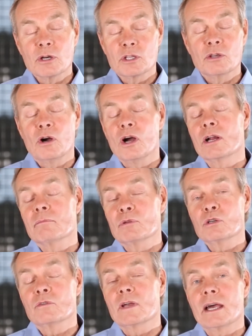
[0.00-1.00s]
where you are
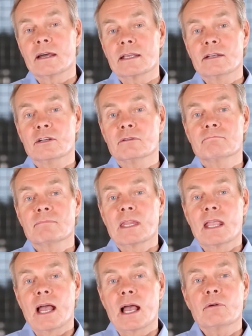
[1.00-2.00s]
and move out here,
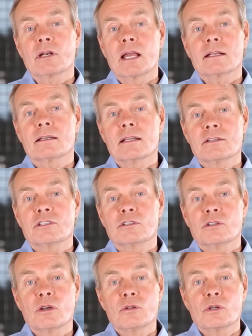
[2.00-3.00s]
I would like to
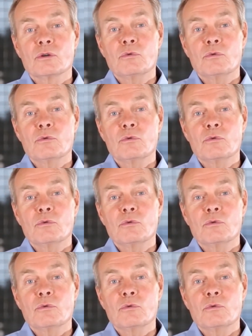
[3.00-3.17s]
let you know